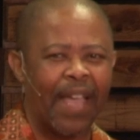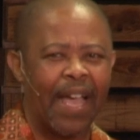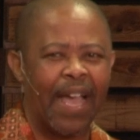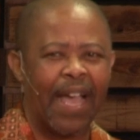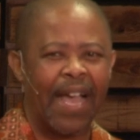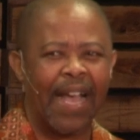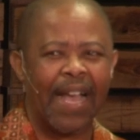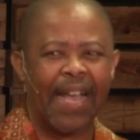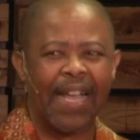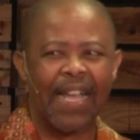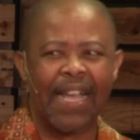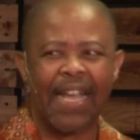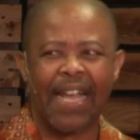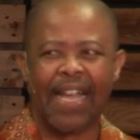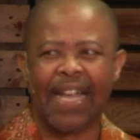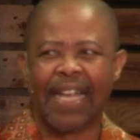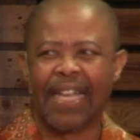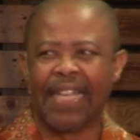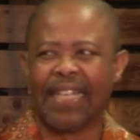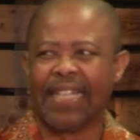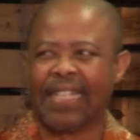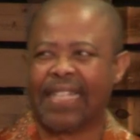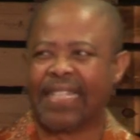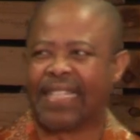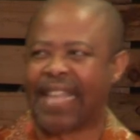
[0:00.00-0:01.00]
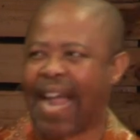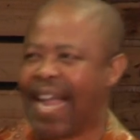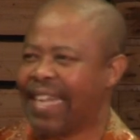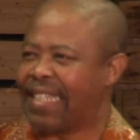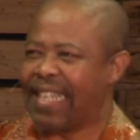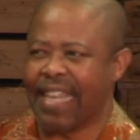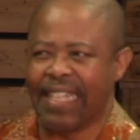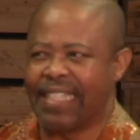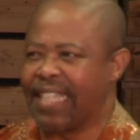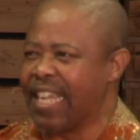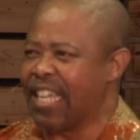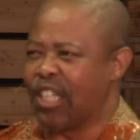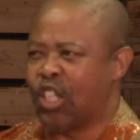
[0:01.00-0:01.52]
that
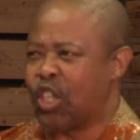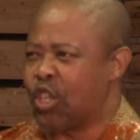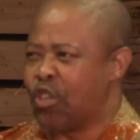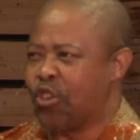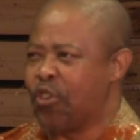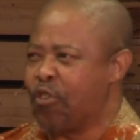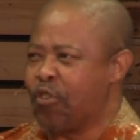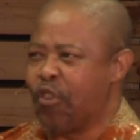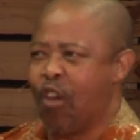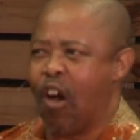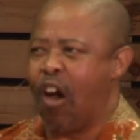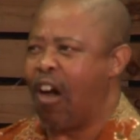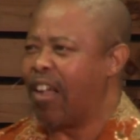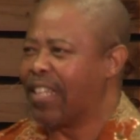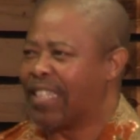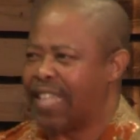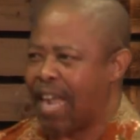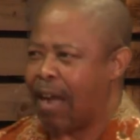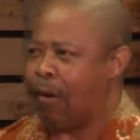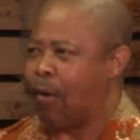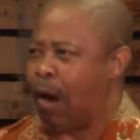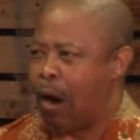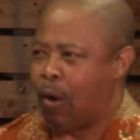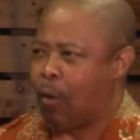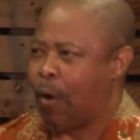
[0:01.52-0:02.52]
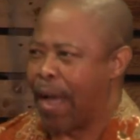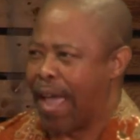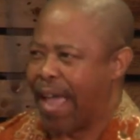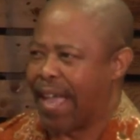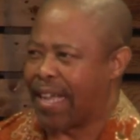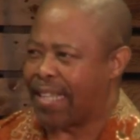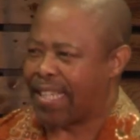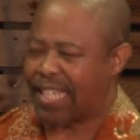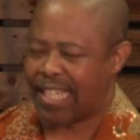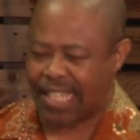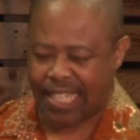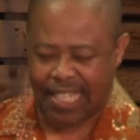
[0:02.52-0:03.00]
it is not our works, but